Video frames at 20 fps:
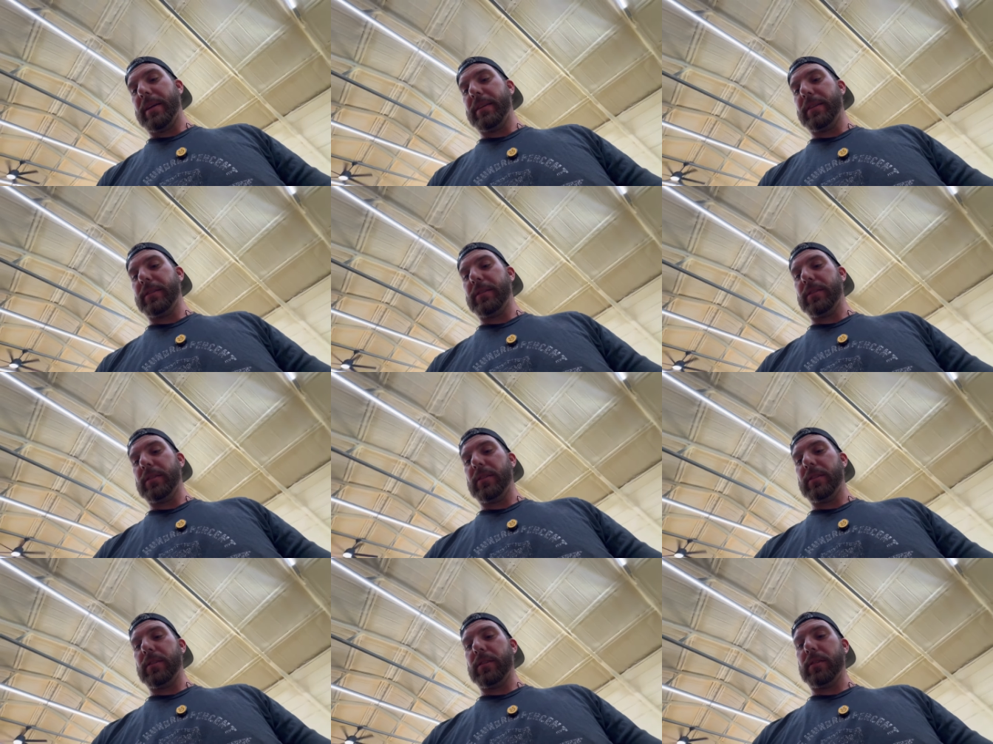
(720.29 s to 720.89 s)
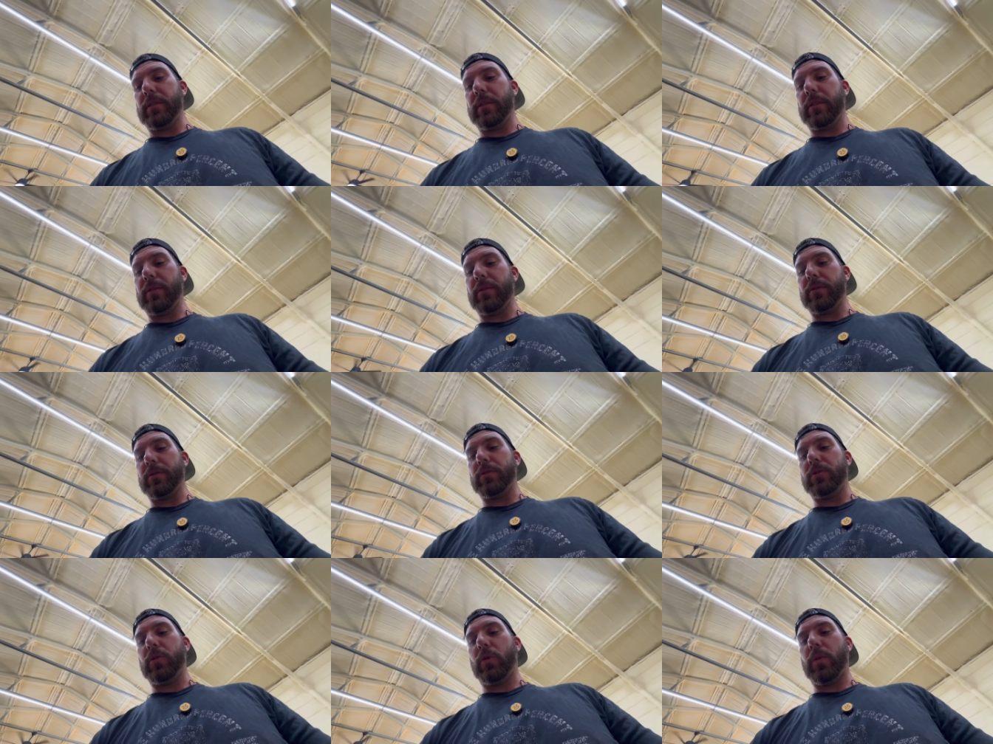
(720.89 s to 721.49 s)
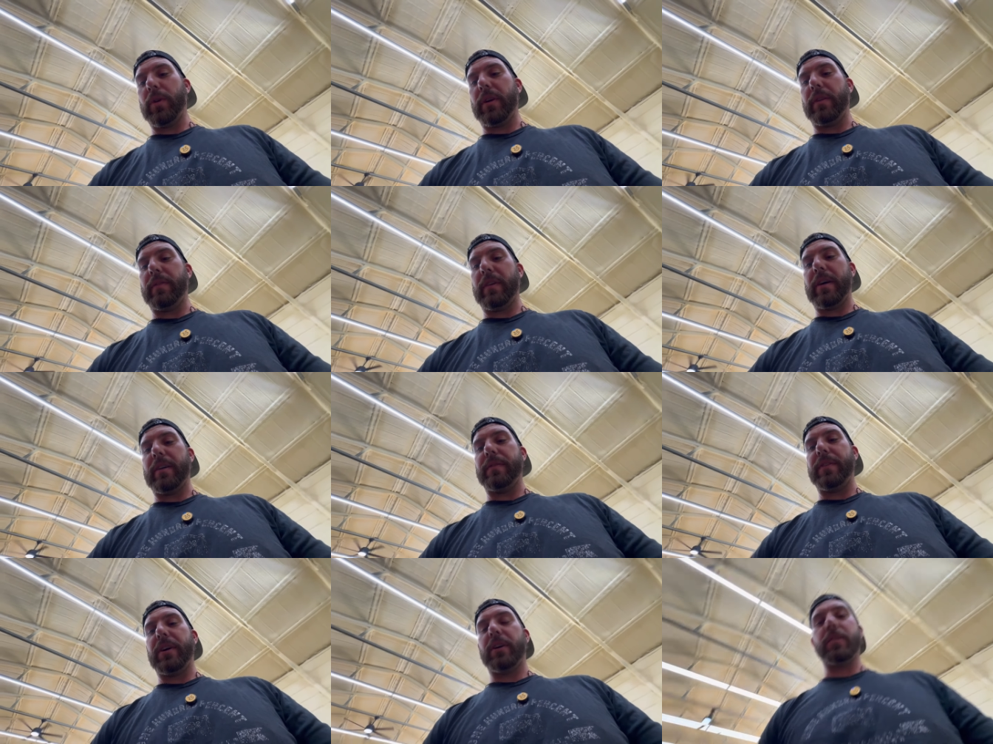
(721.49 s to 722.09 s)
this little
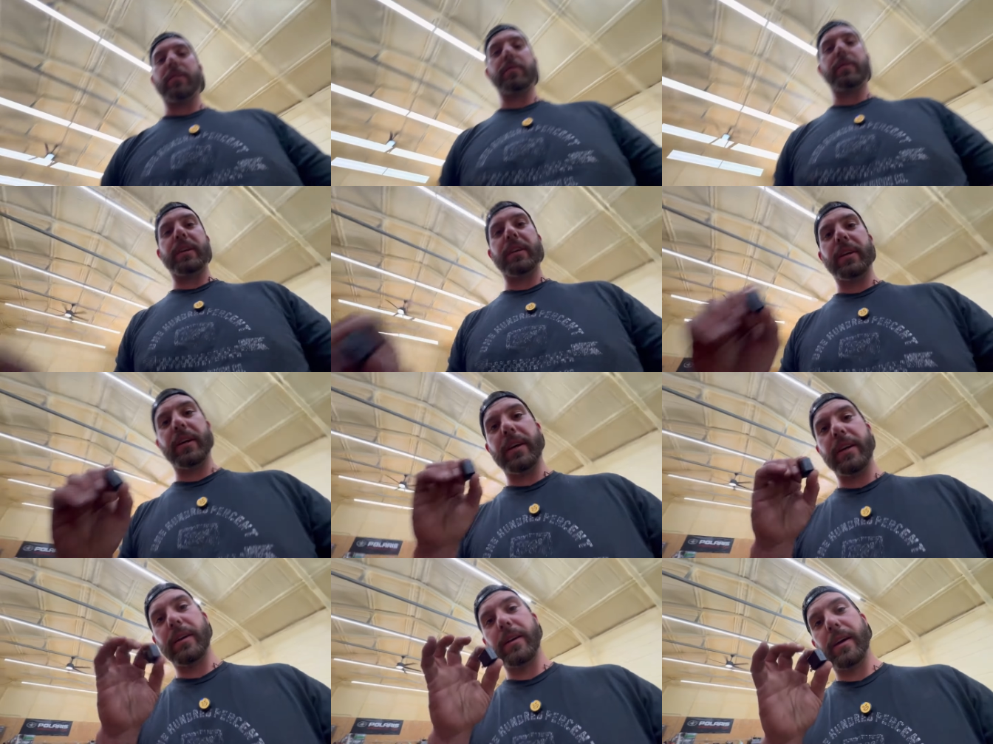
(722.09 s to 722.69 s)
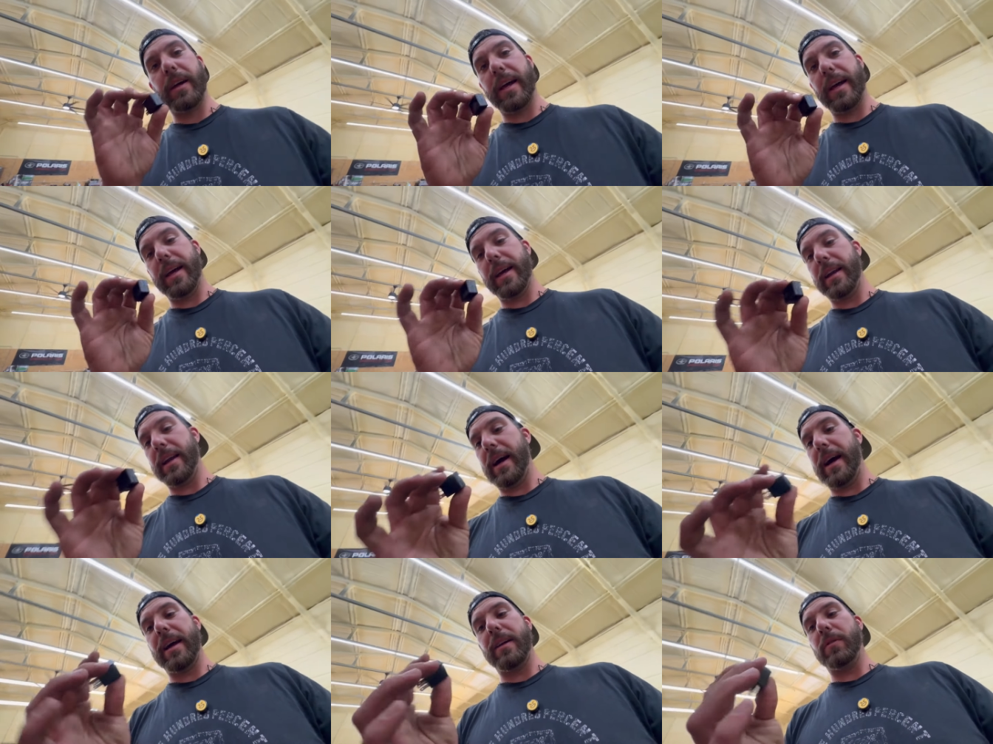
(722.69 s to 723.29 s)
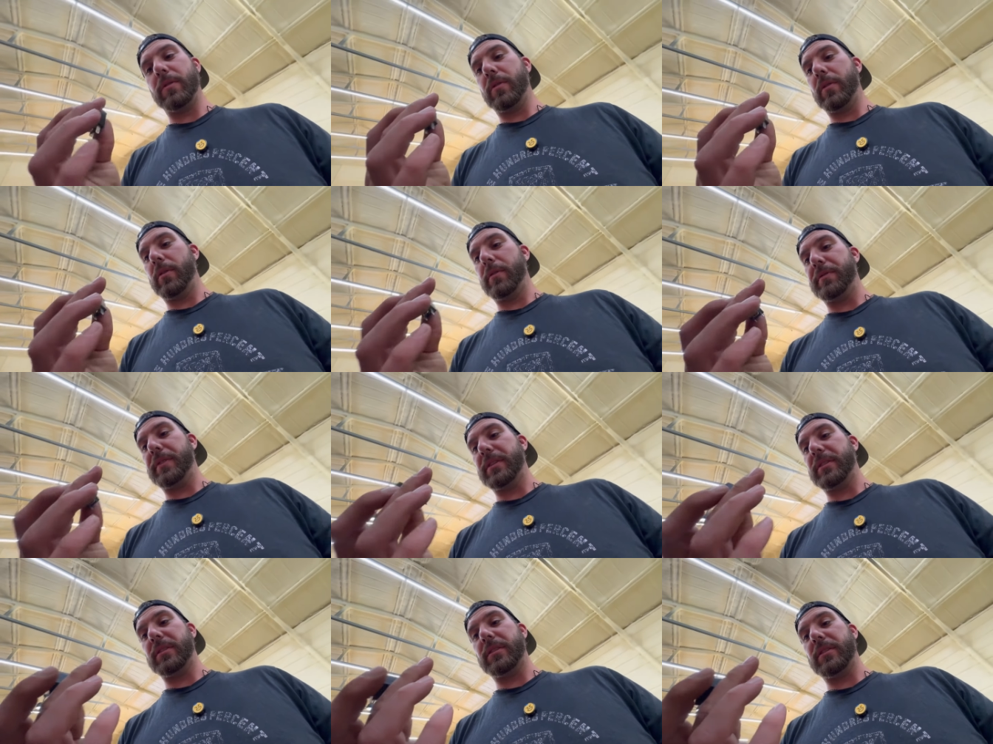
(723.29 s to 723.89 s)
twenty-five dollar relay. And I don't know if
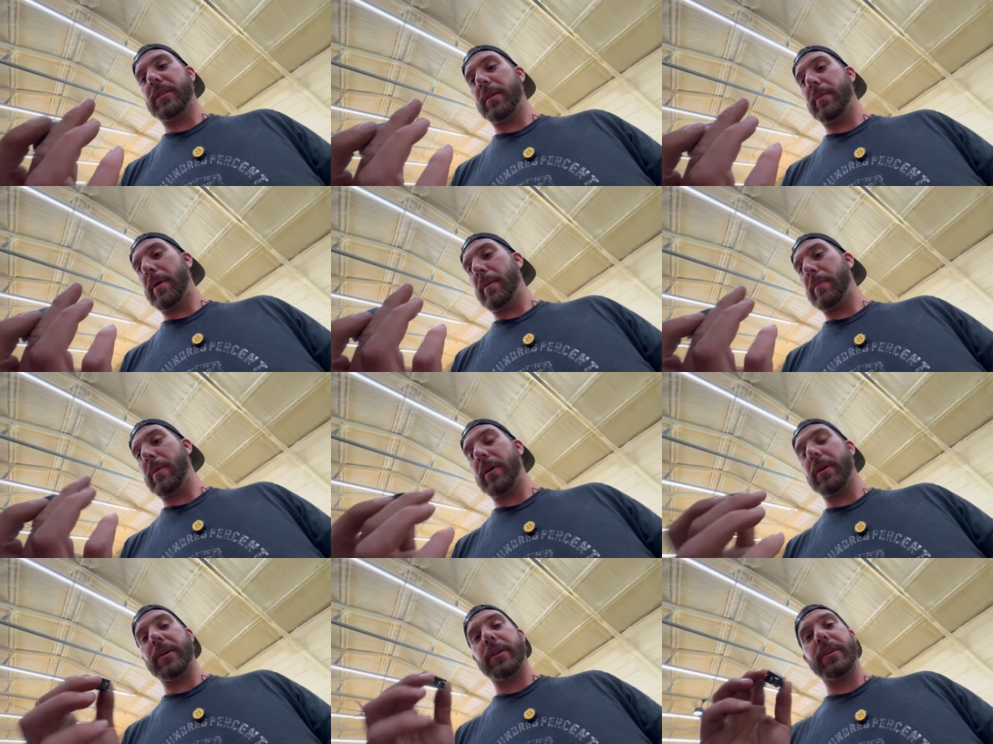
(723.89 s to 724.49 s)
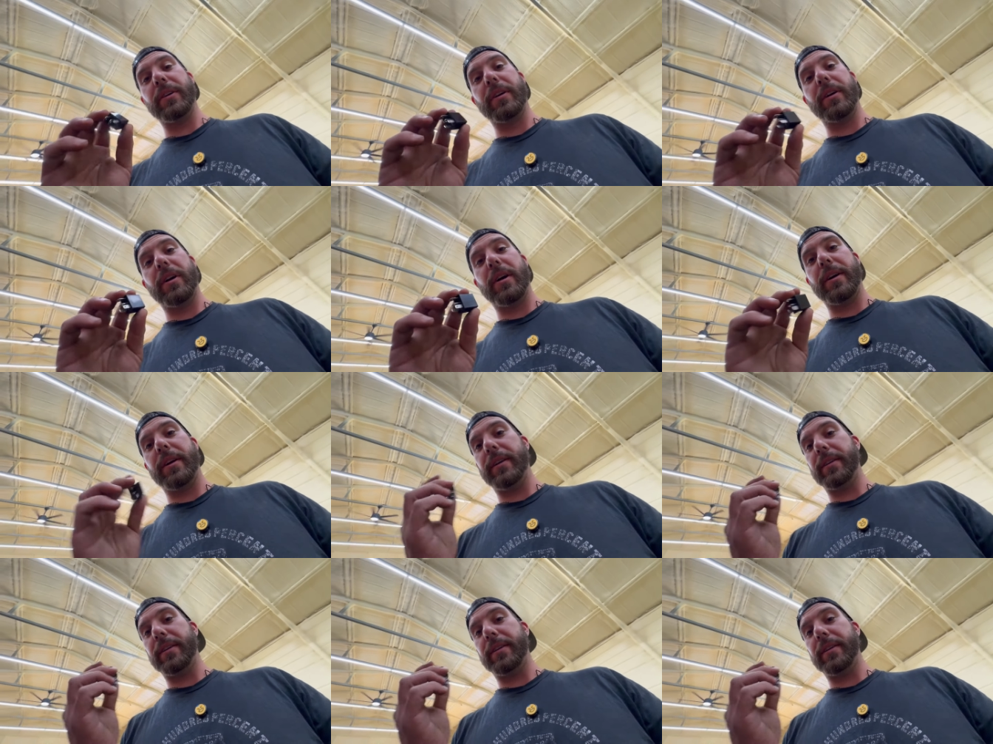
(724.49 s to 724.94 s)
this is something I probably could have got